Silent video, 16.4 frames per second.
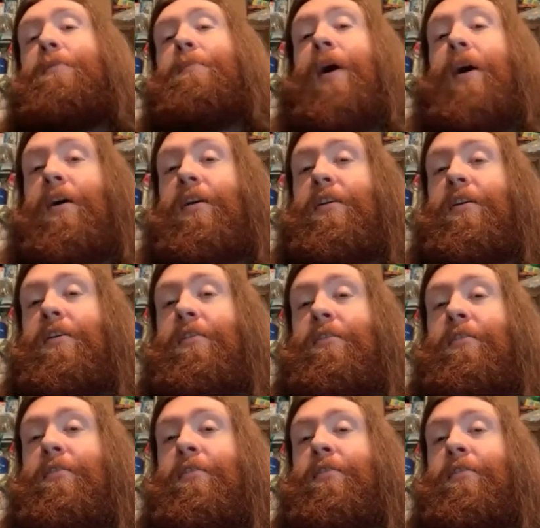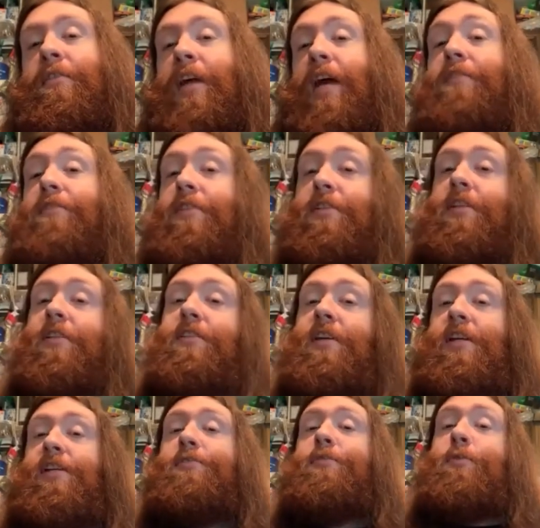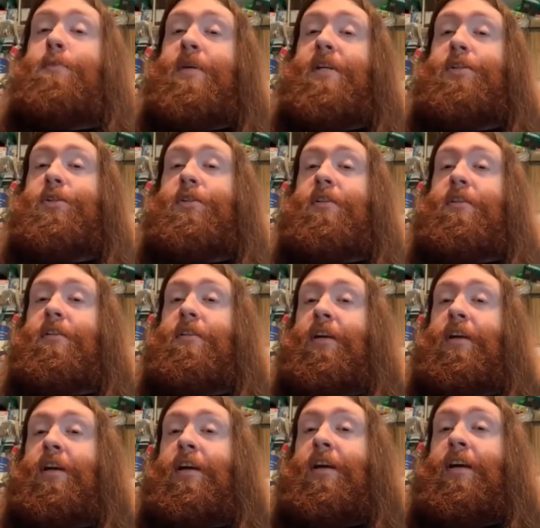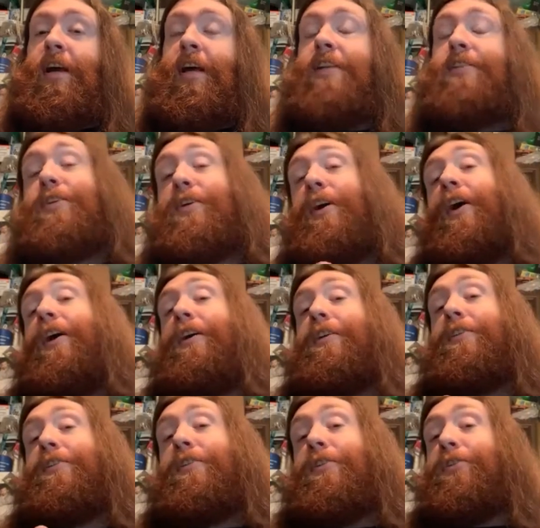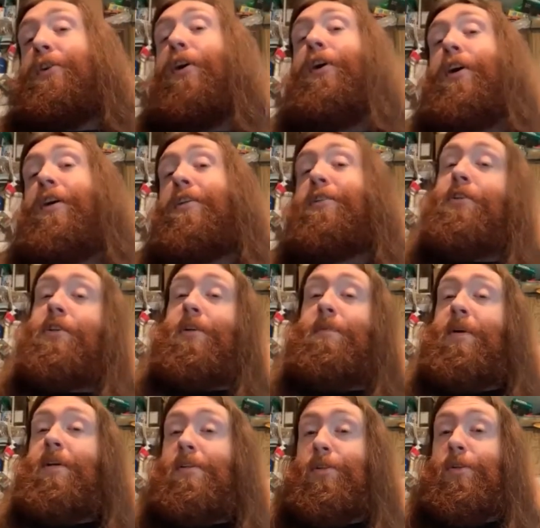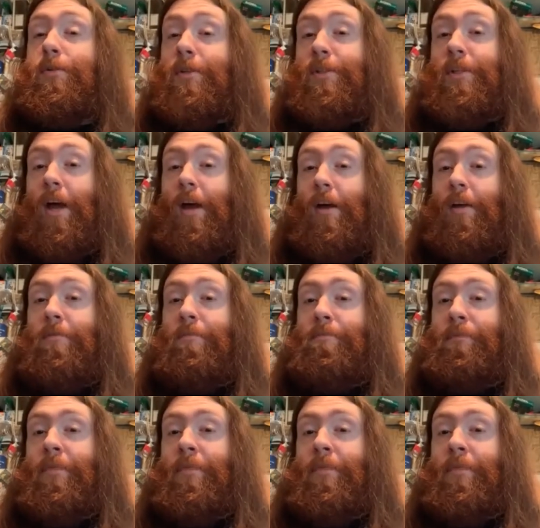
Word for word: body to have a successful mission is to cause the target to commit suicide.